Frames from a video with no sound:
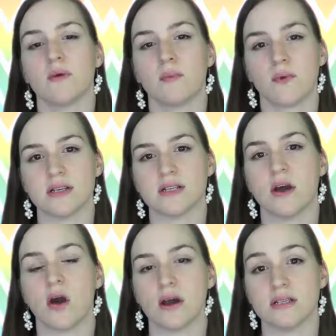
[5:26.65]
repressing
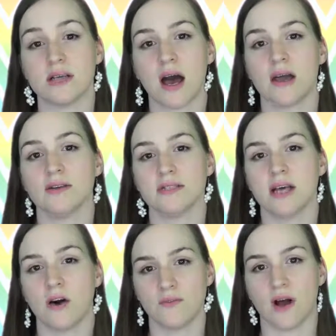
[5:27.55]
our entire
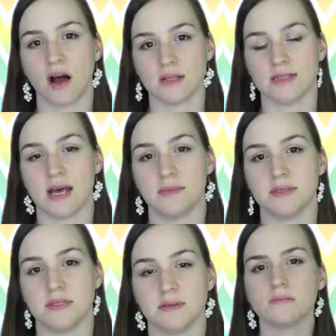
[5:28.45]
self-concept.